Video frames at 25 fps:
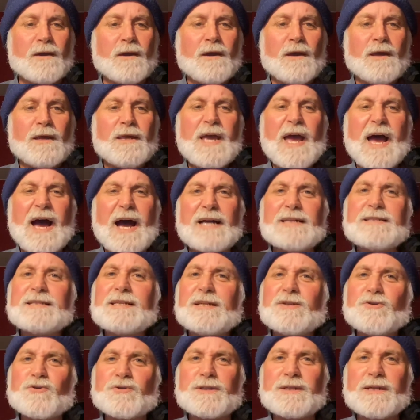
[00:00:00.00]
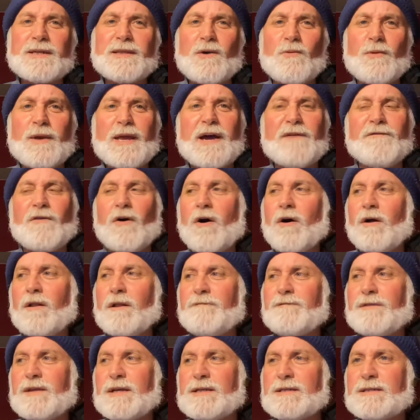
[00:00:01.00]
yeah, it's interesting that we have all
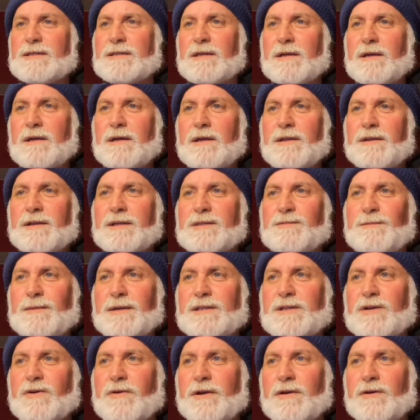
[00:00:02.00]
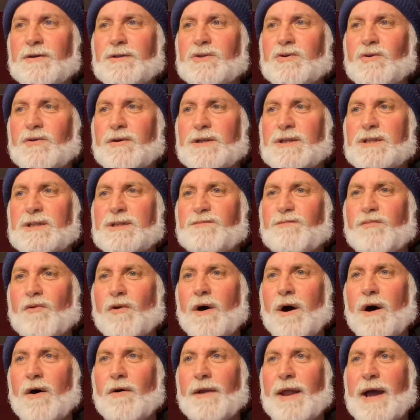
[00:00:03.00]
of these, this material sort of
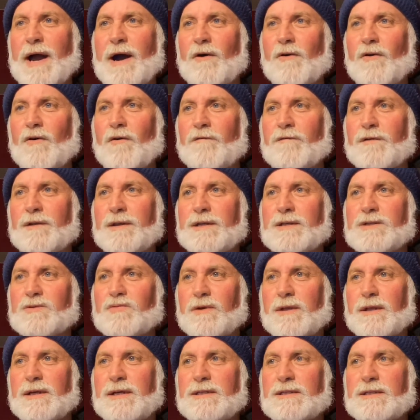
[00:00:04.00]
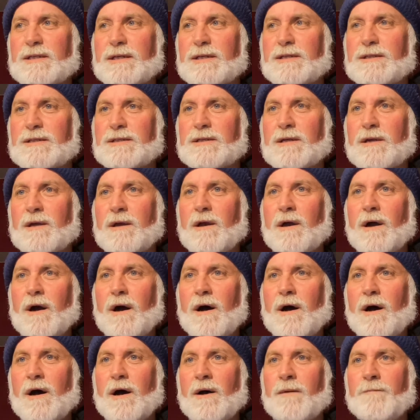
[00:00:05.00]
sprawled out over these releases.
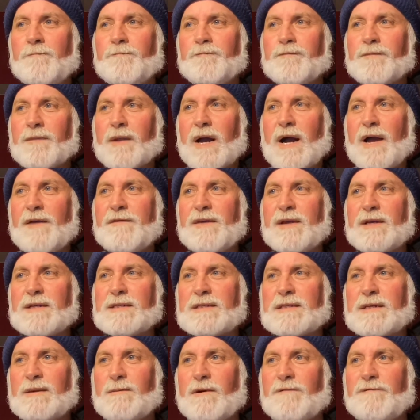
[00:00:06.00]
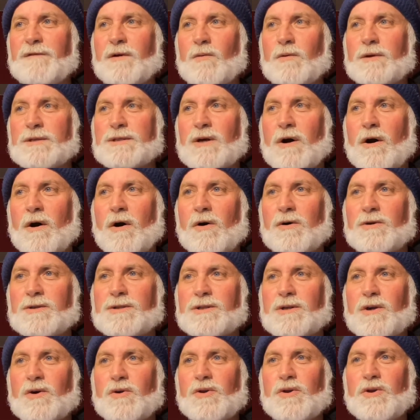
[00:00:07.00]
Um, I think some of it was
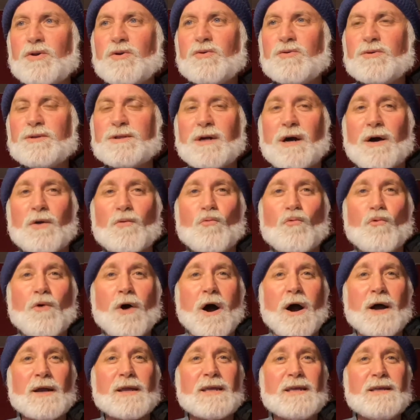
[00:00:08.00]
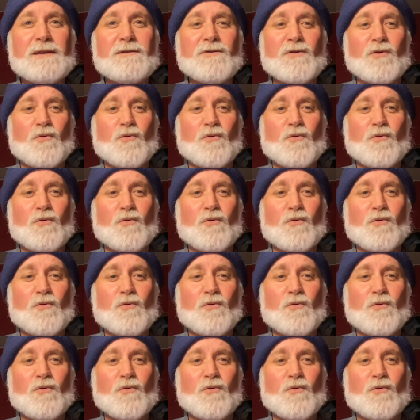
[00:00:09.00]
also used on Rocking the